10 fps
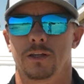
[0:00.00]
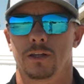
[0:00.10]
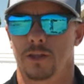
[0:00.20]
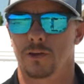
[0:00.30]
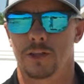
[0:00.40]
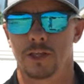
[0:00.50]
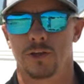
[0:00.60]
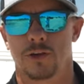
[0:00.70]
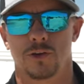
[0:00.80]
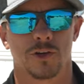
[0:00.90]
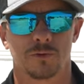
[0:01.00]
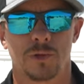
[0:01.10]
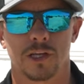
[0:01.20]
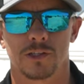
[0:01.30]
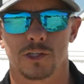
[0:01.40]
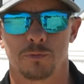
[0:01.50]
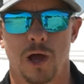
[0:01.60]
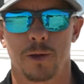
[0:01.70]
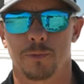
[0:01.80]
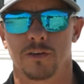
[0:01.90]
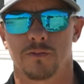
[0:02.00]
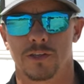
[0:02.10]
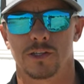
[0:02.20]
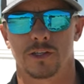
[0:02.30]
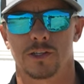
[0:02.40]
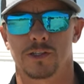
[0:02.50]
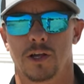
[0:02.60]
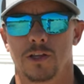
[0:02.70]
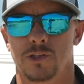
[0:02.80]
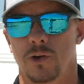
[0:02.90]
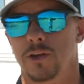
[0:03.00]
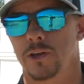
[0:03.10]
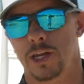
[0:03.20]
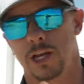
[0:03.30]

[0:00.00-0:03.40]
The other thing you can do is because it's pipe and if it's in good solid soil, you can